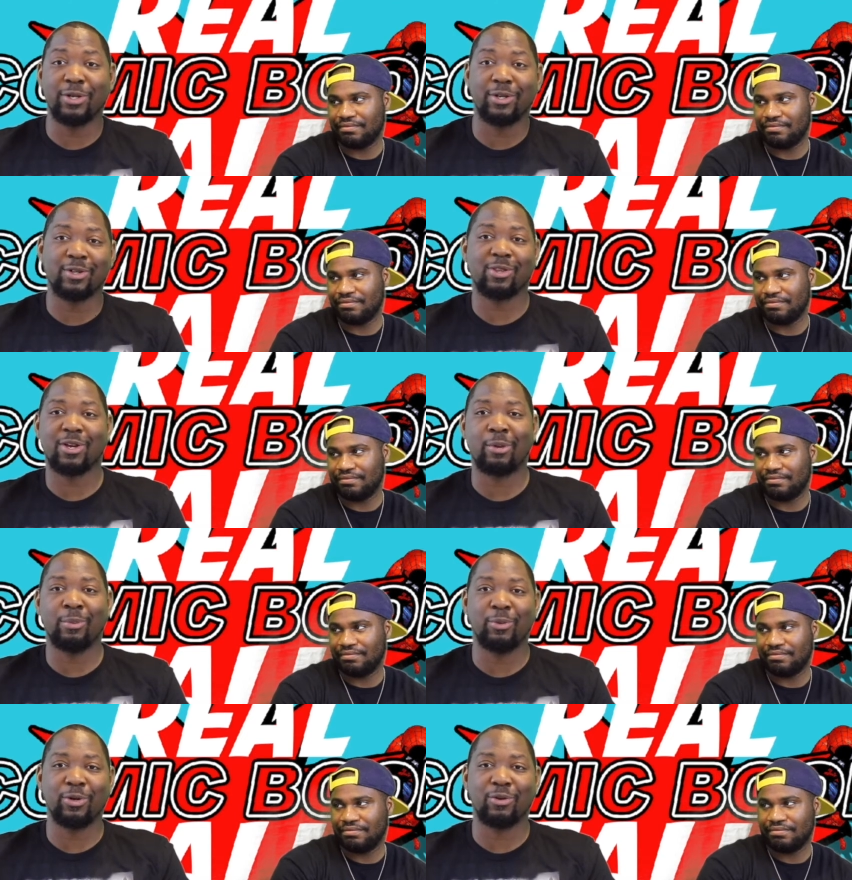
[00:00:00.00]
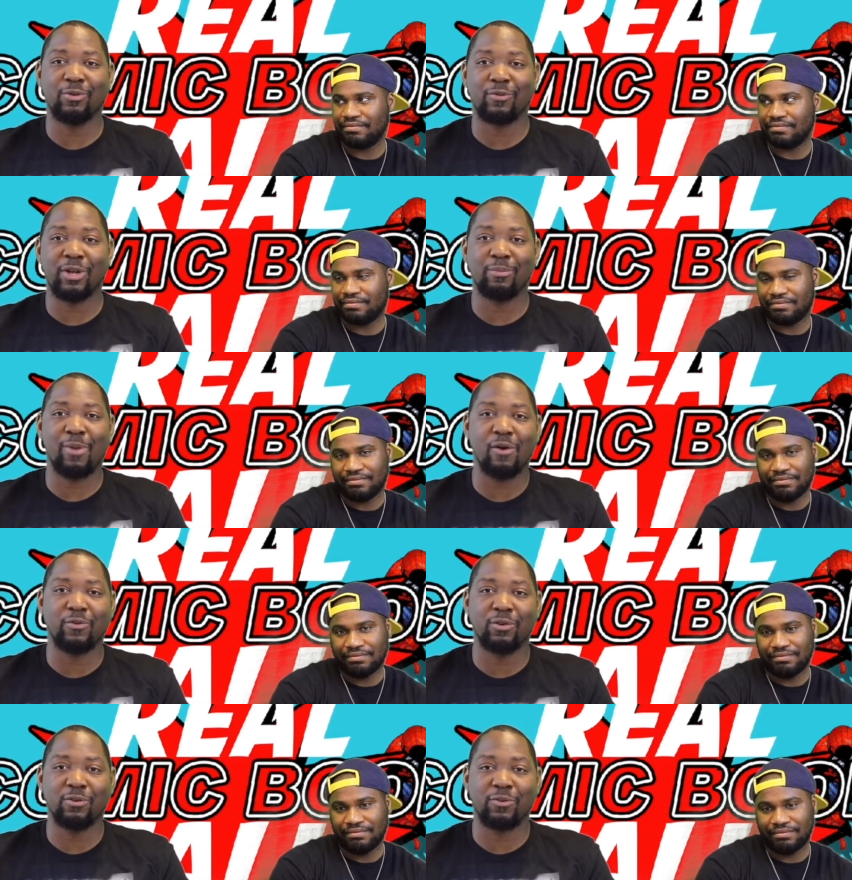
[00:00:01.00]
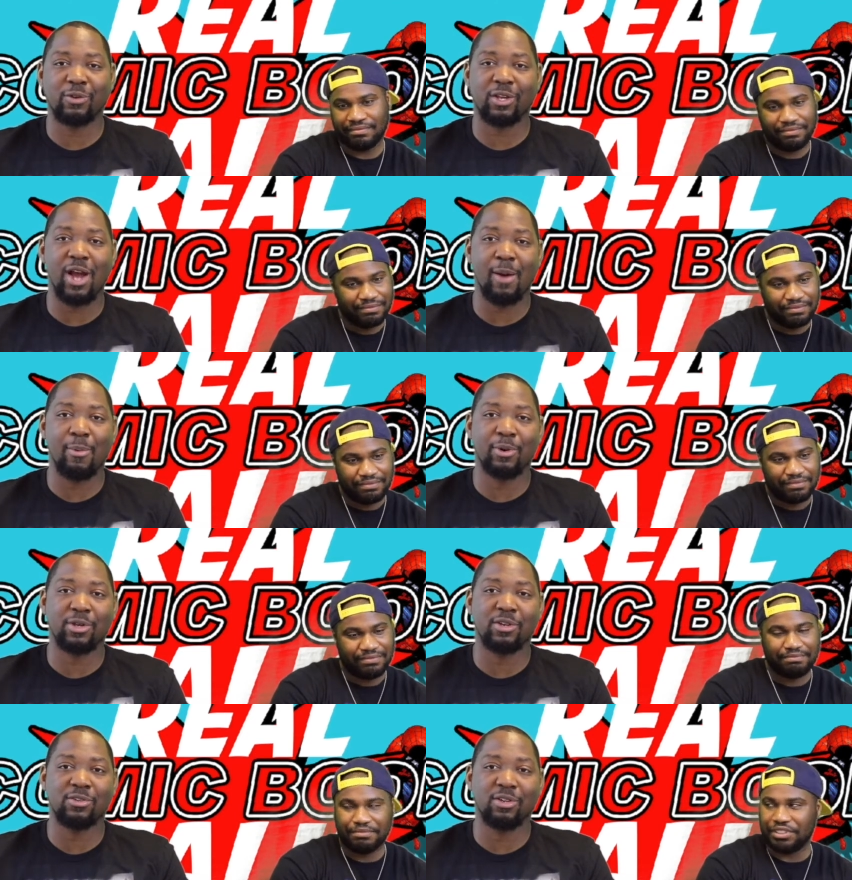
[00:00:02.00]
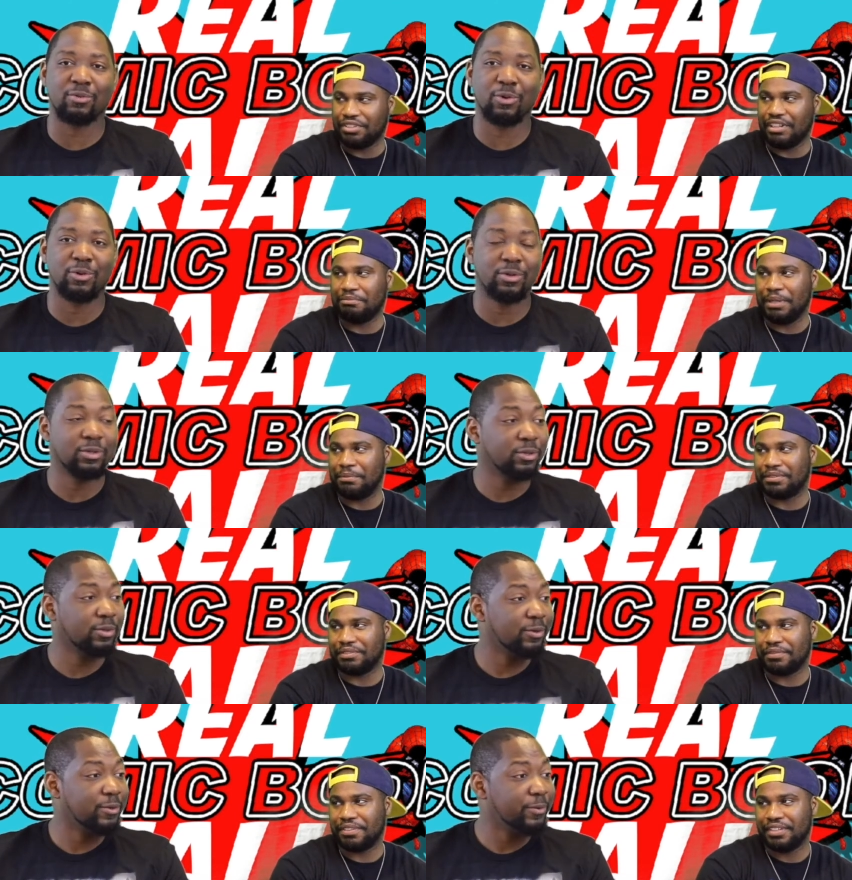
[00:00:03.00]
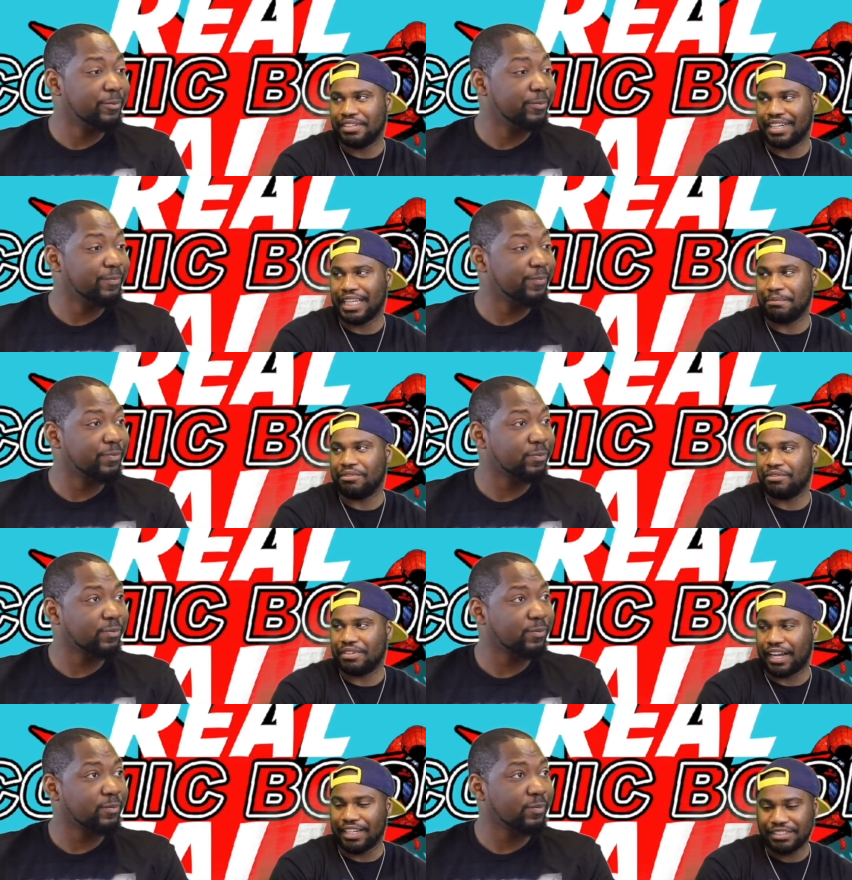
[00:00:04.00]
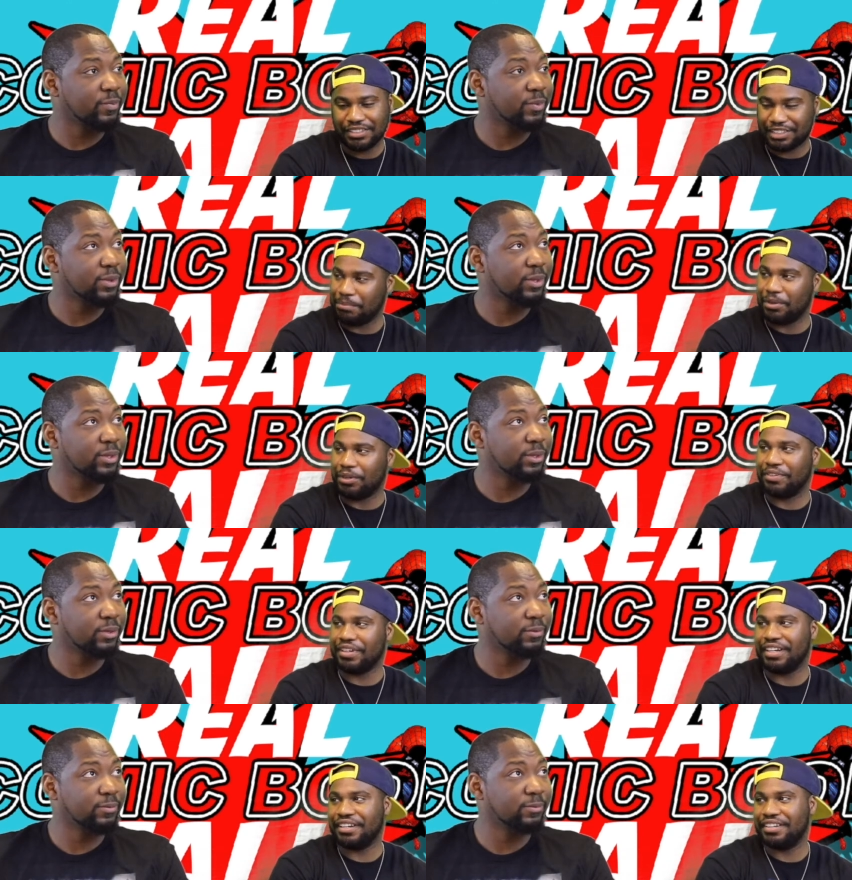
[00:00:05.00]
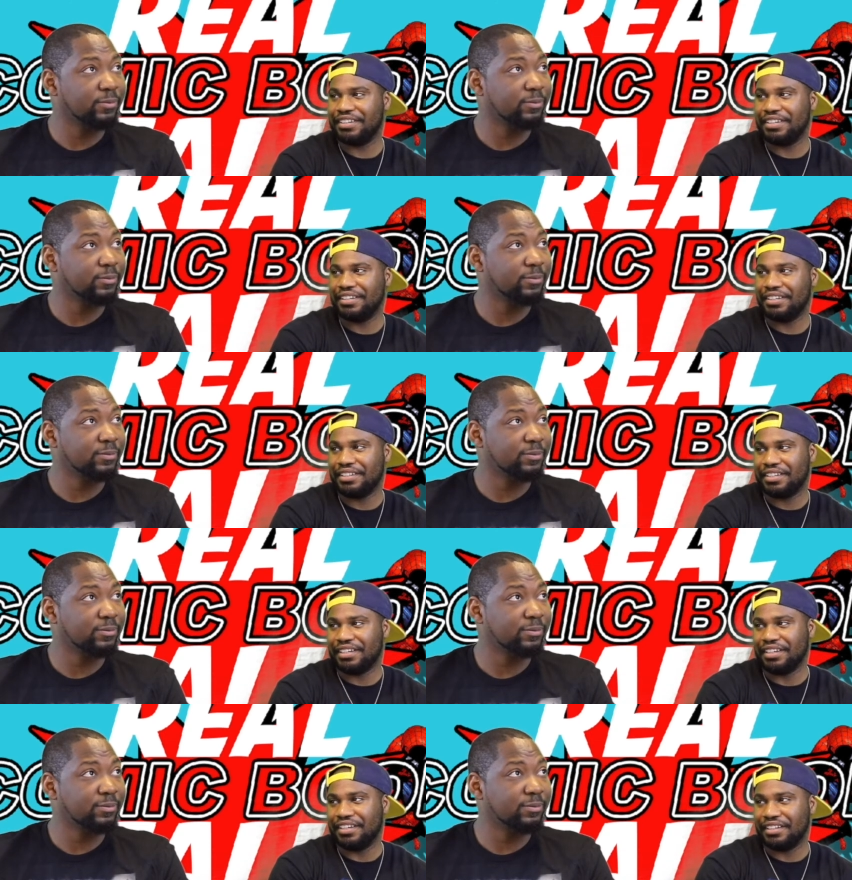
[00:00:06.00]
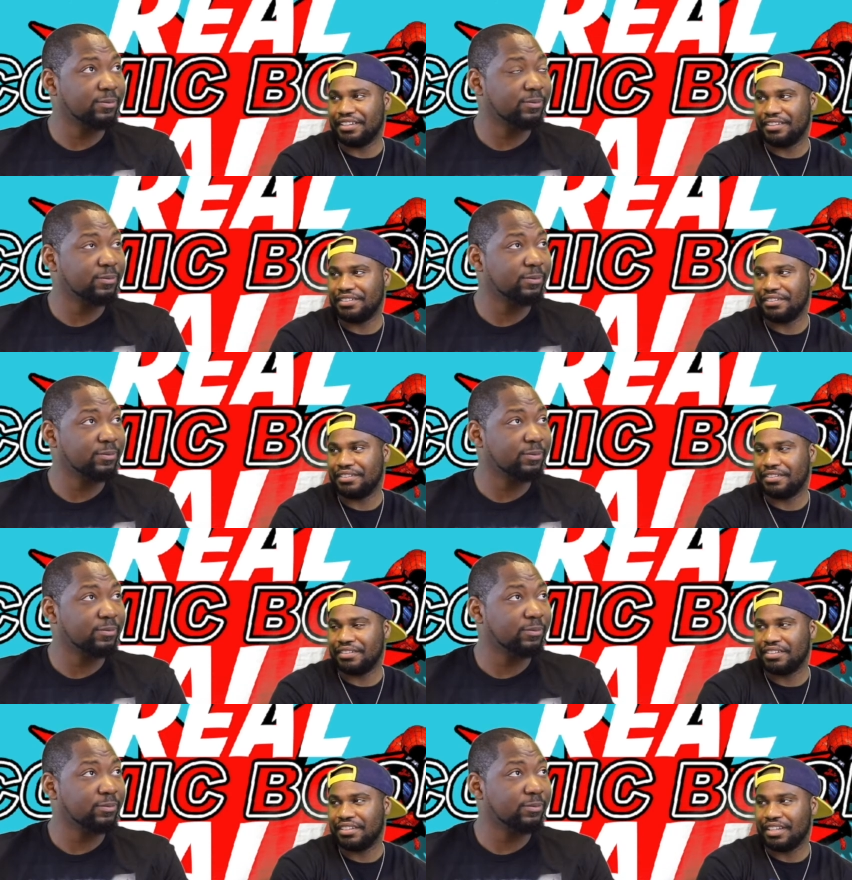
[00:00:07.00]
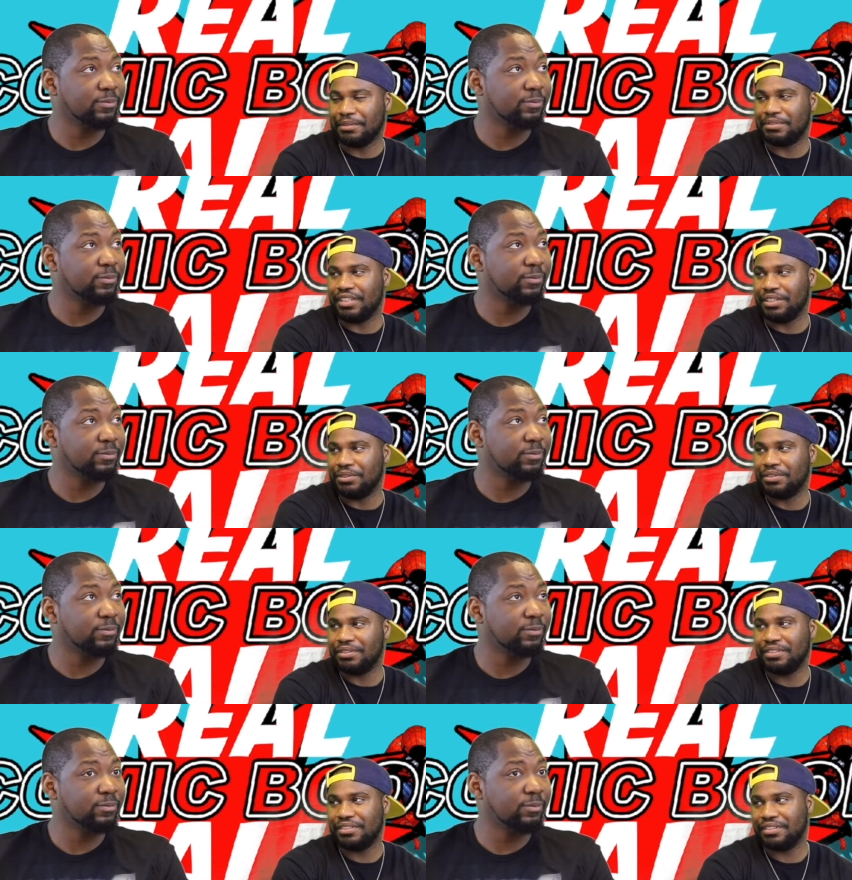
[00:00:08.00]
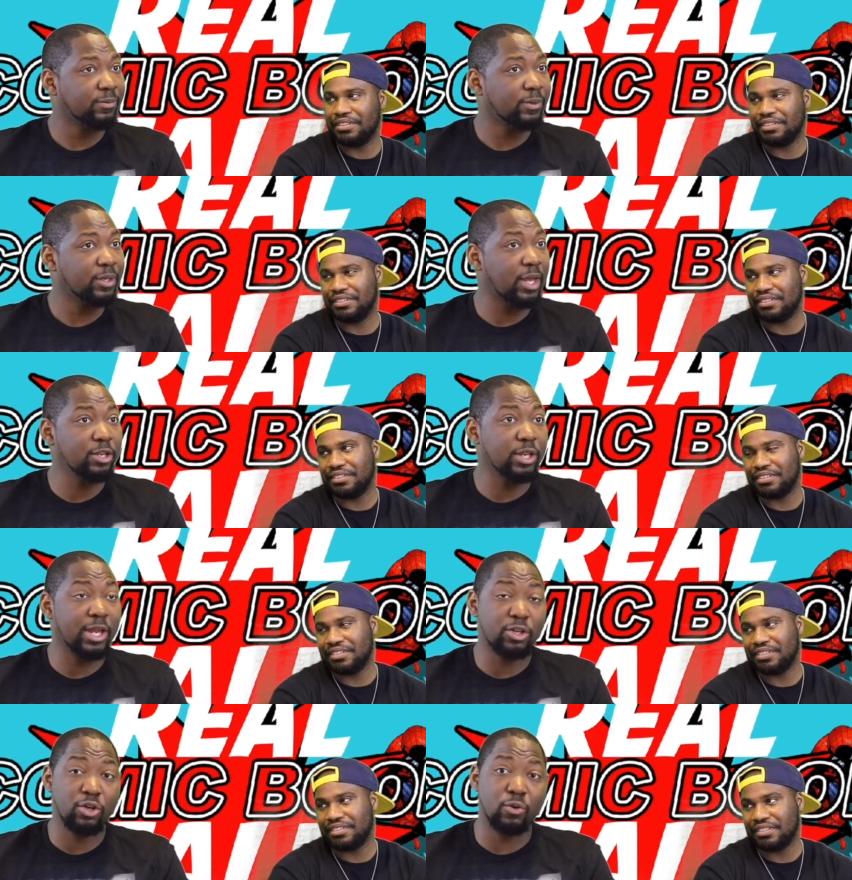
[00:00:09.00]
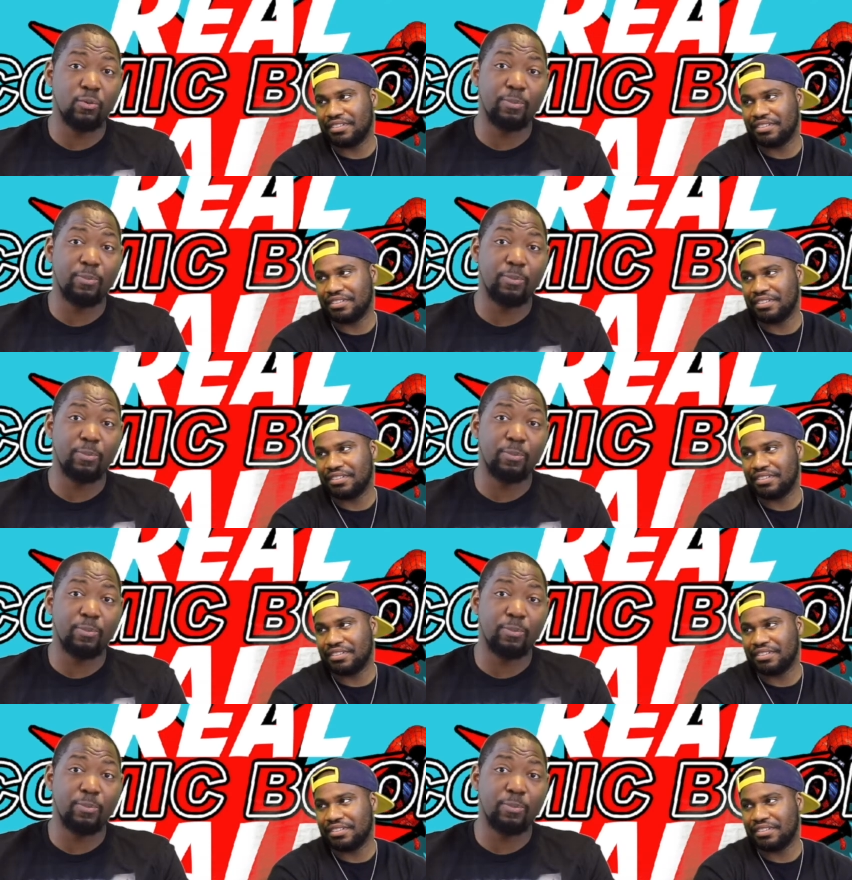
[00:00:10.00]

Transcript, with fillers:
Speaker 1: in this comic book universe, in Marvel universe, and comic books in general. You gotta remember,
Speaker 2: they keep it nice and simple over there. Uh, MCU.
Speaker 1: They they do,